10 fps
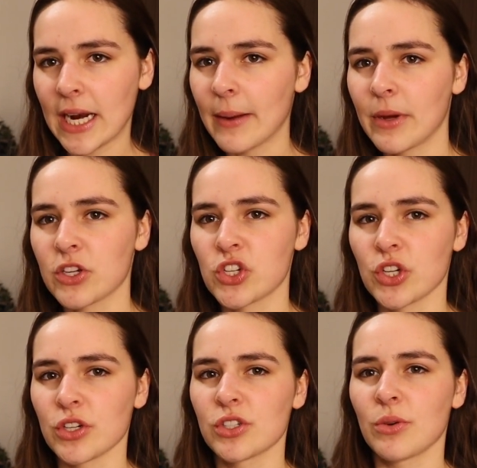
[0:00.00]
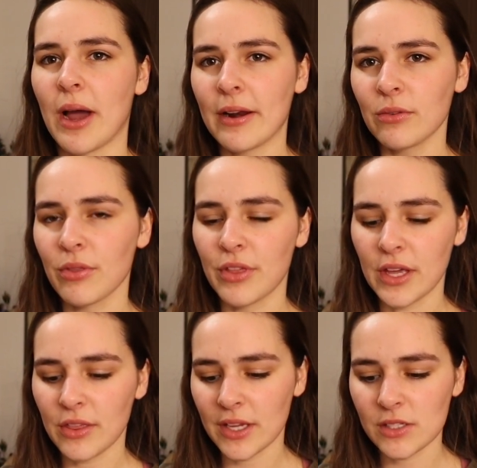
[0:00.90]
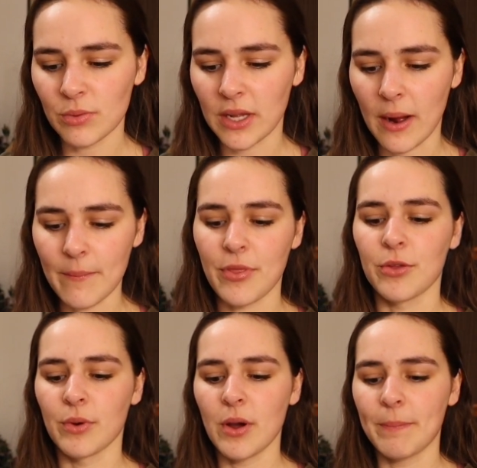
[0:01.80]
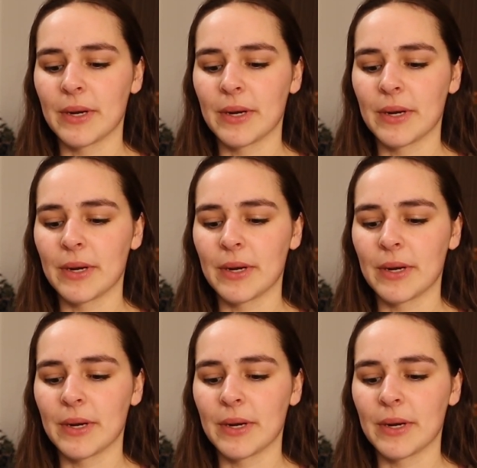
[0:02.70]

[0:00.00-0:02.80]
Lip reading: I'm not sure, so I don't think things would come through it,